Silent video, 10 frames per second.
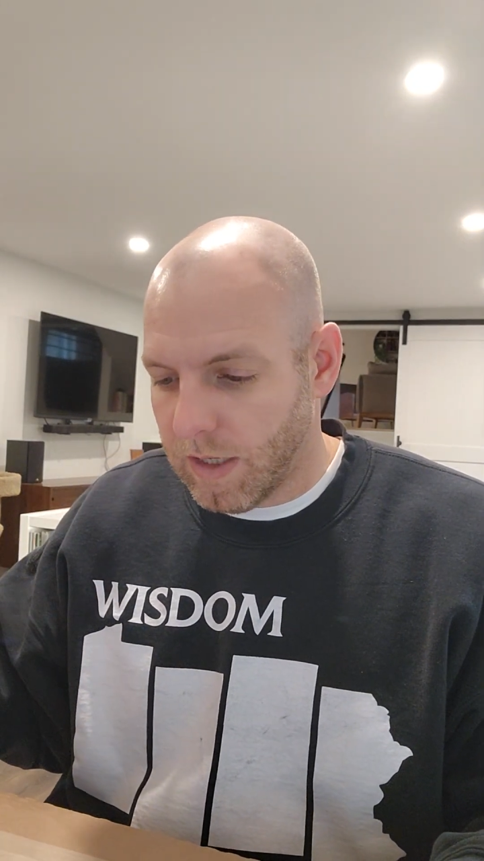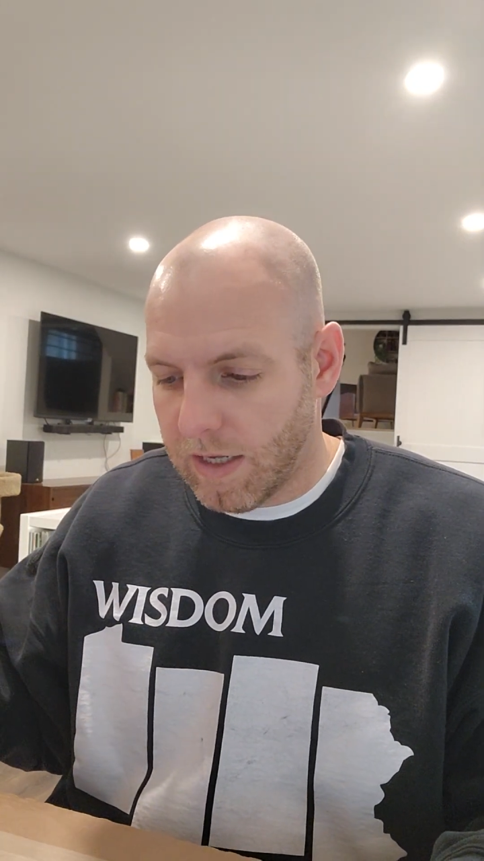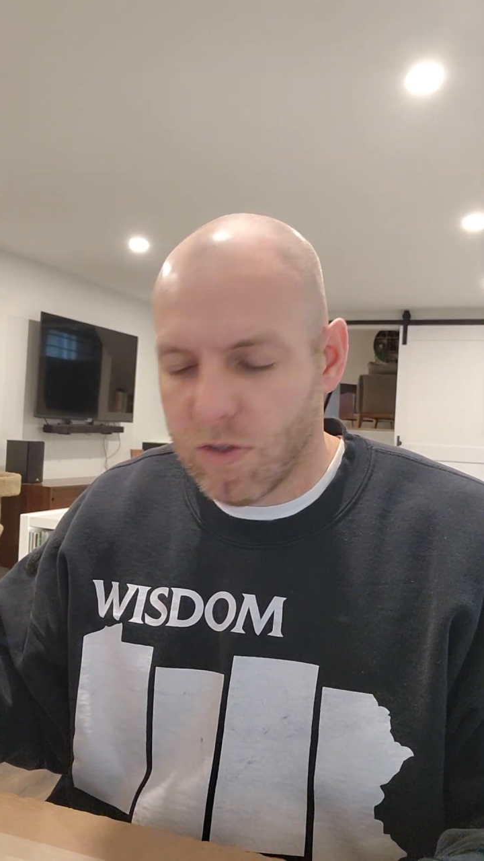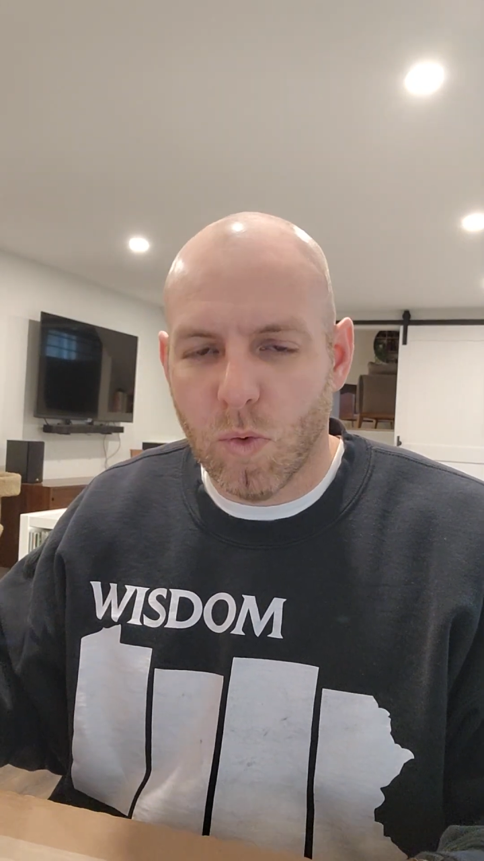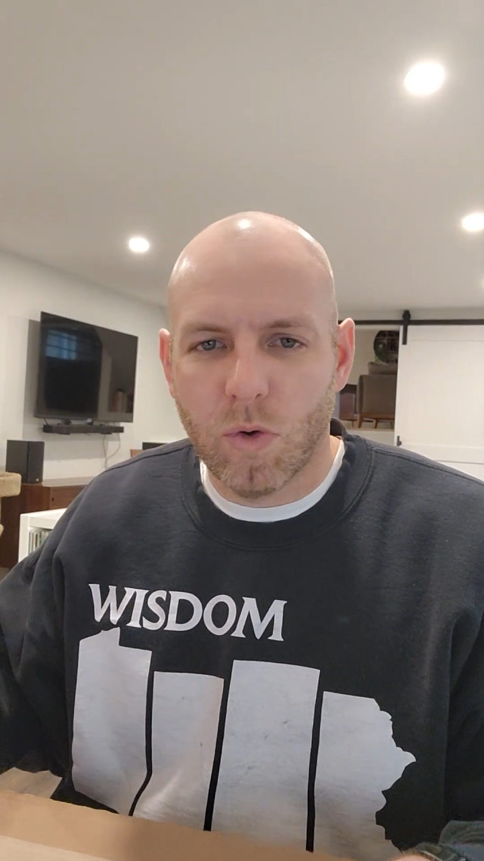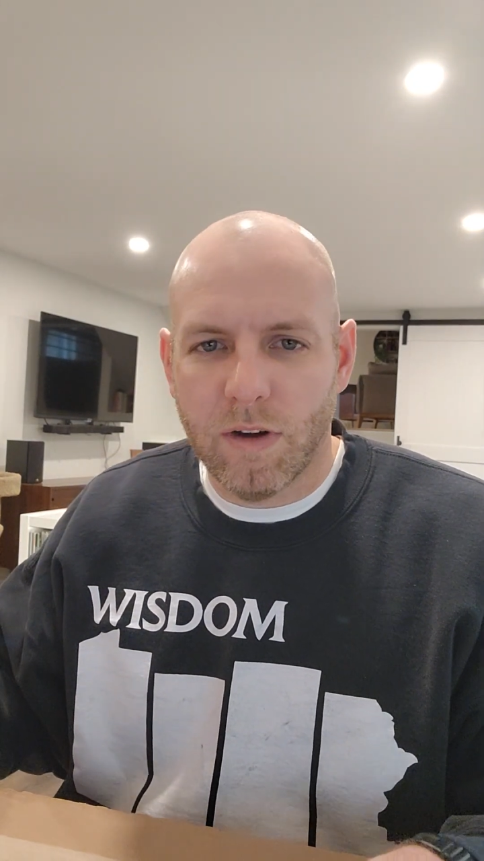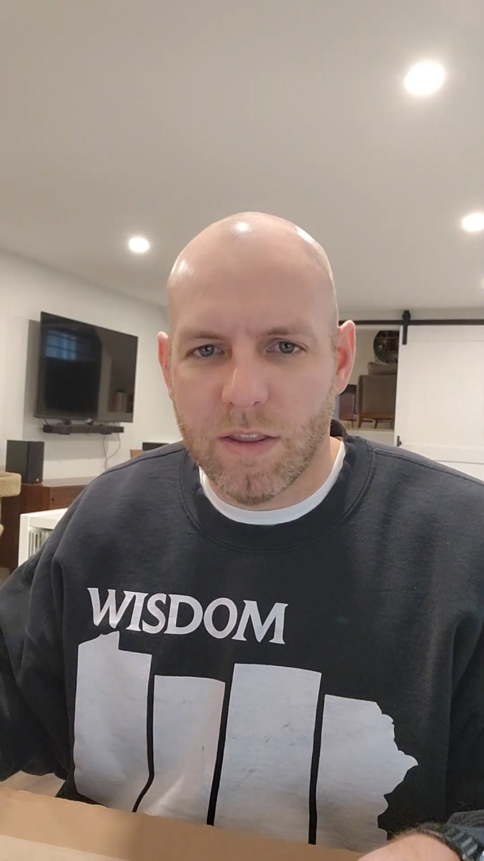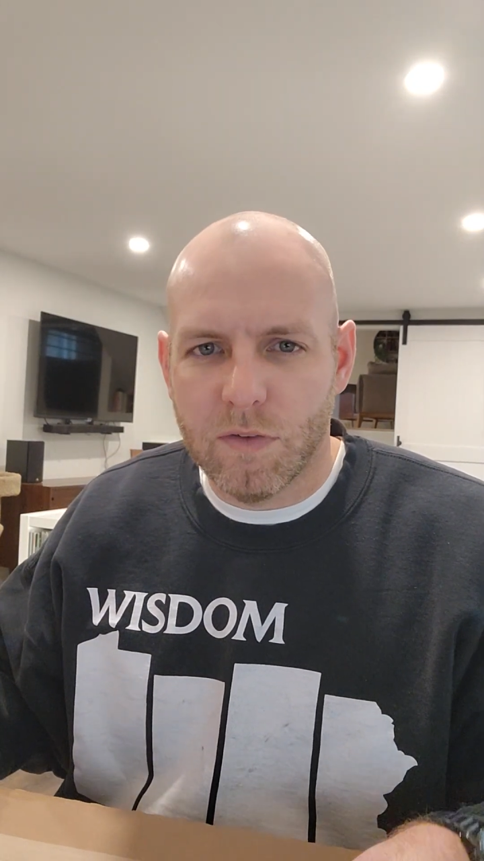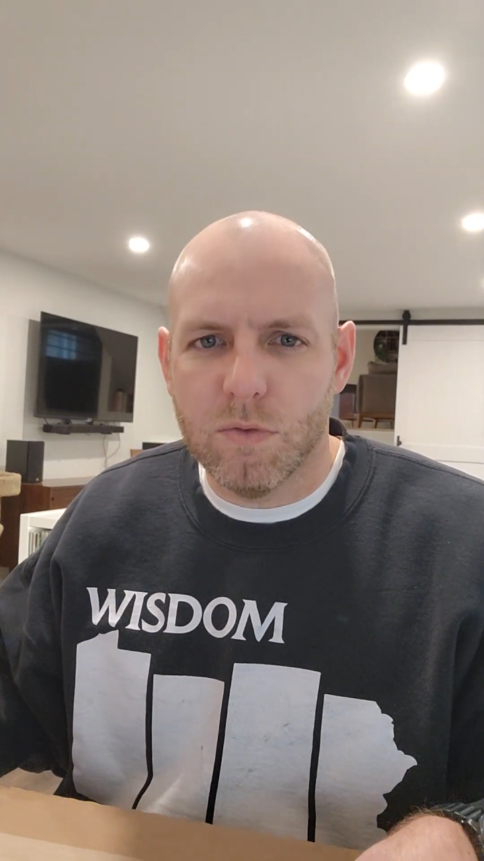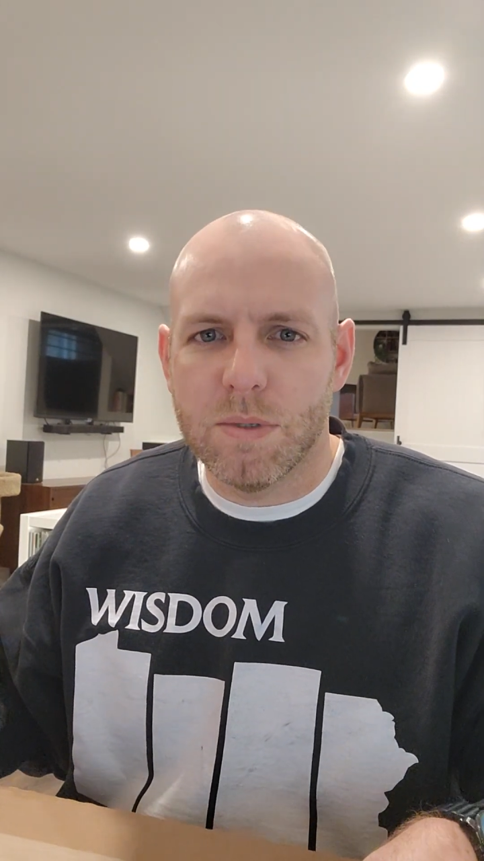I didn't order
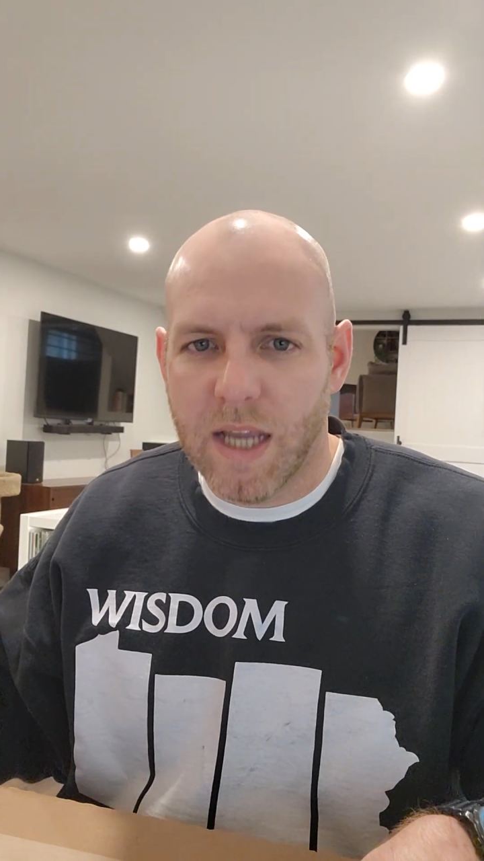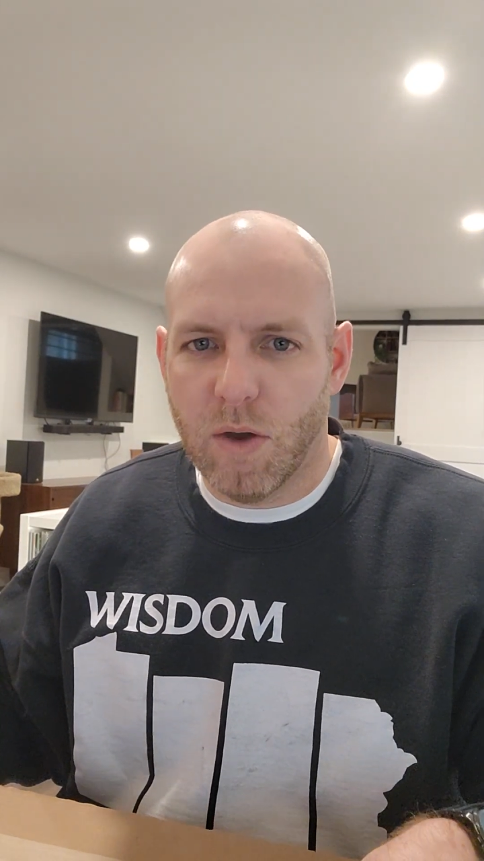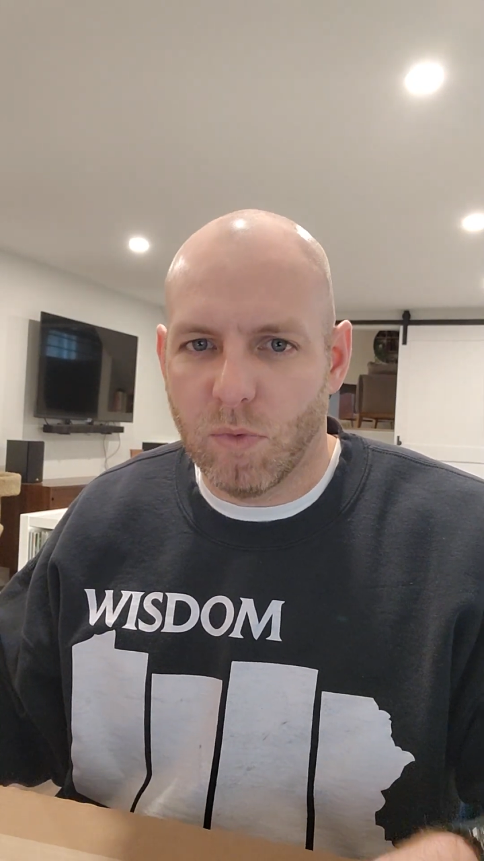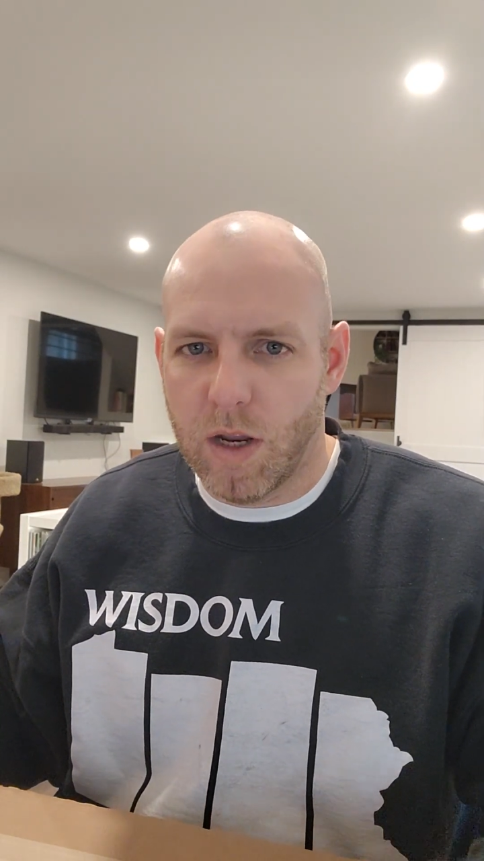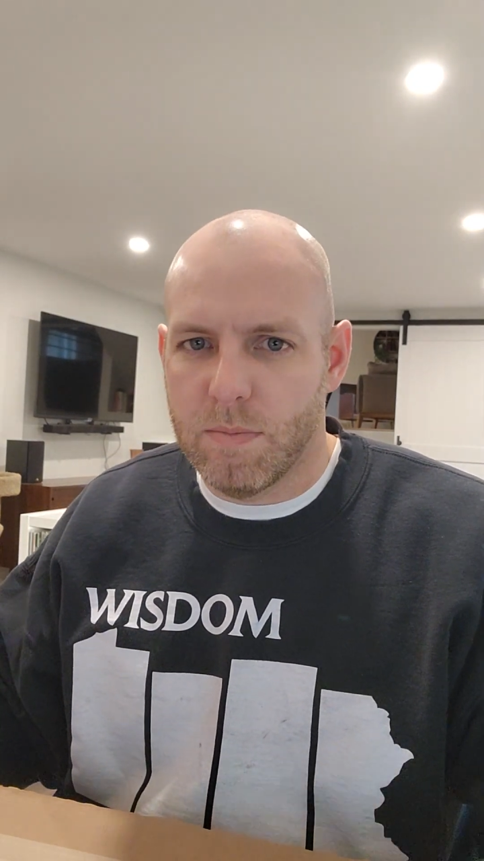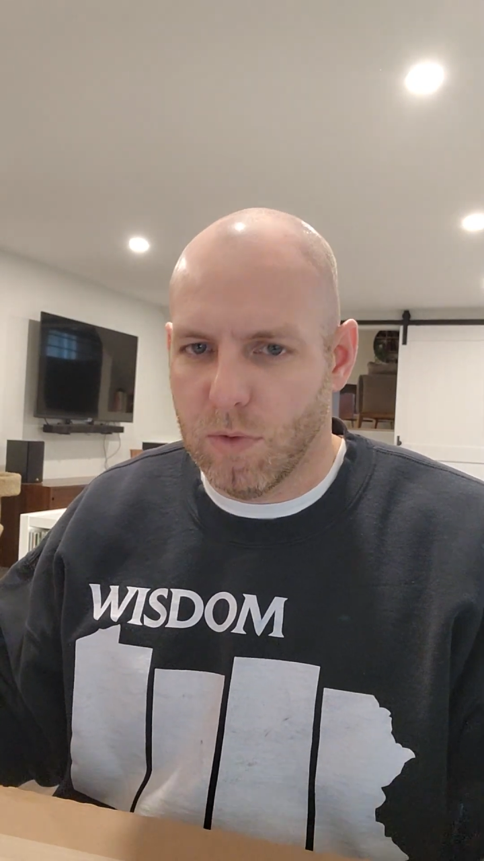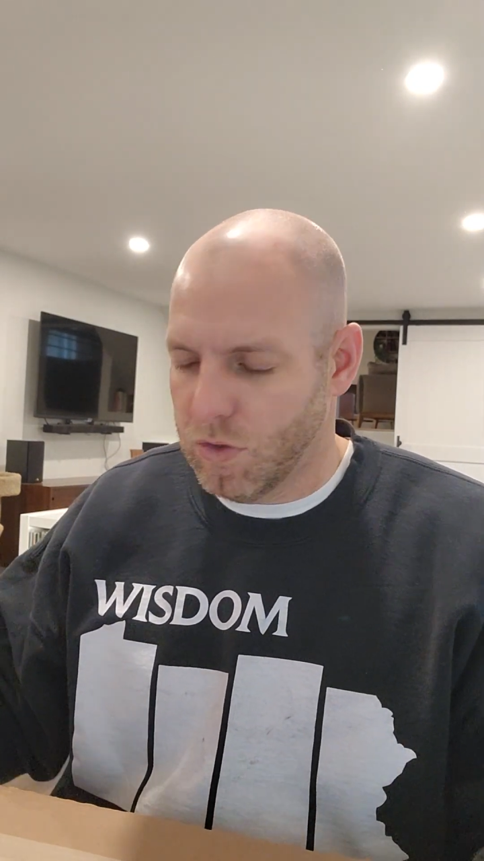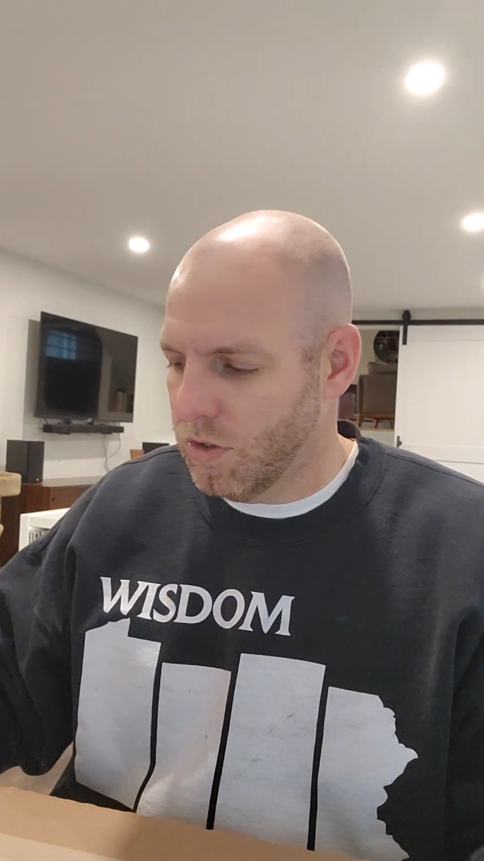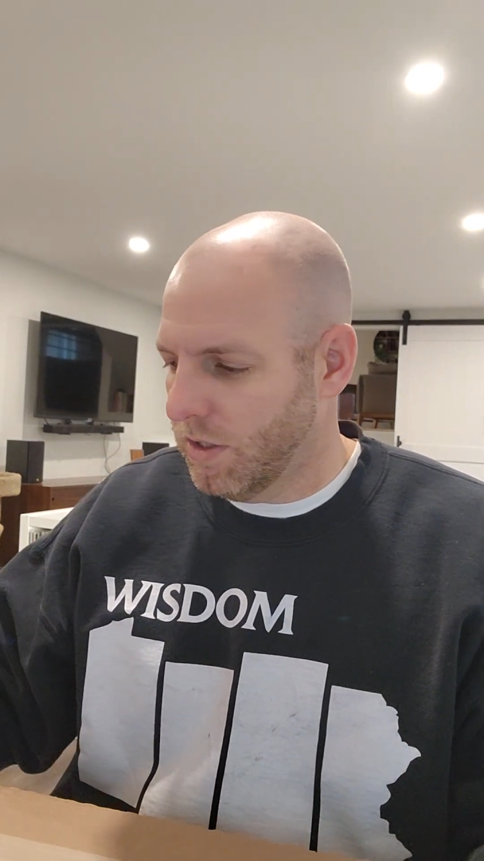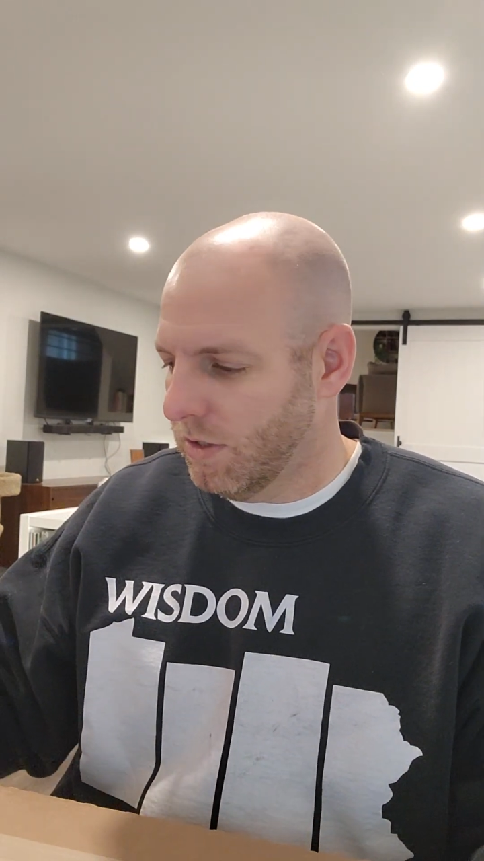anything from Downright
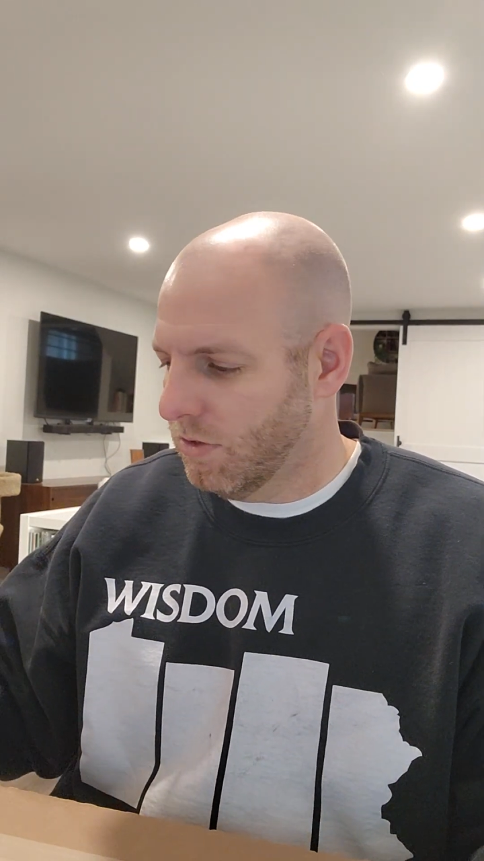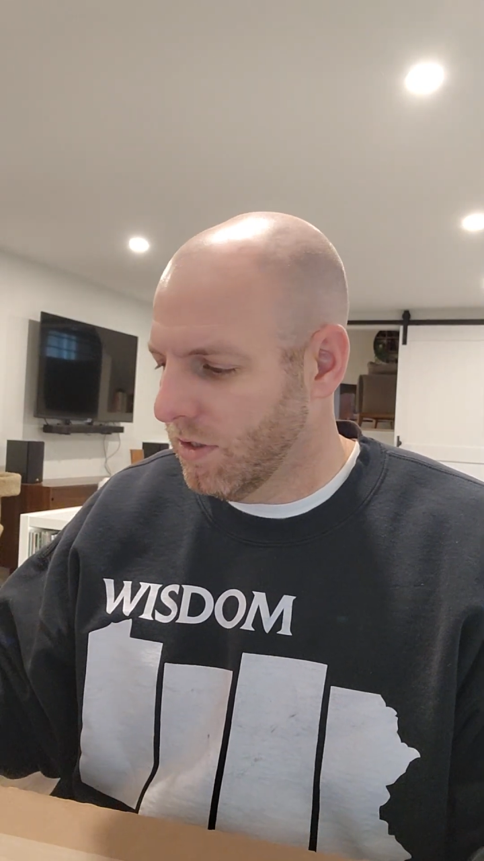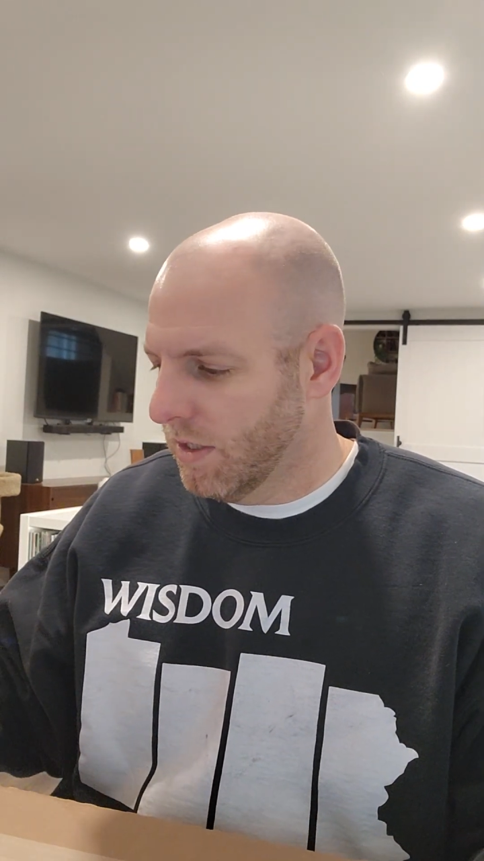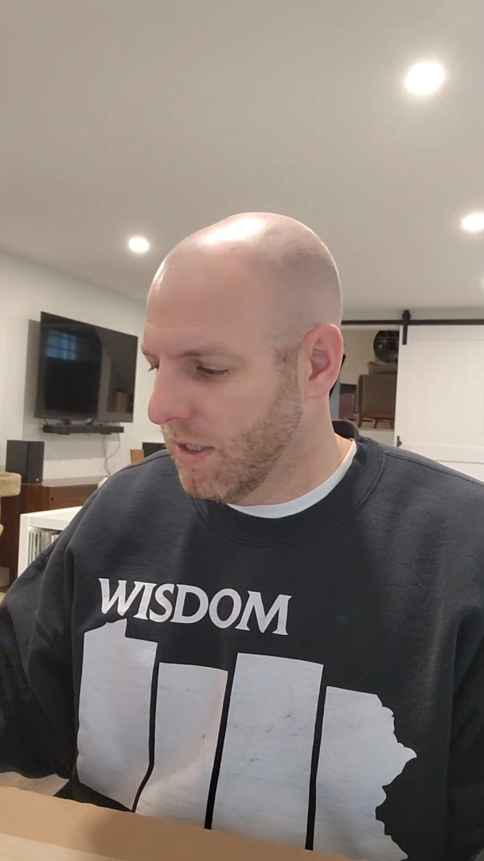Merchandise.